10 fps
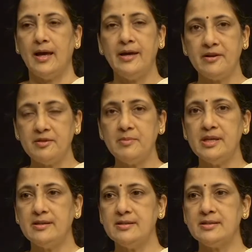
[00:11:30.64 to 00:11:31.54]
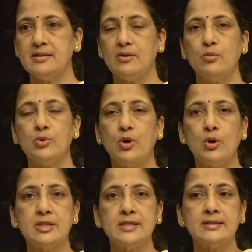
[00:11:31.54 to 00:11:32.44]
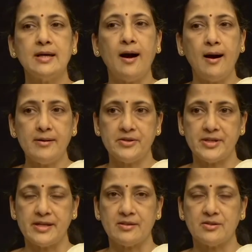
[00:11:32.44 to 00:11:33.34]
Arrhythmias would alter the heart rate.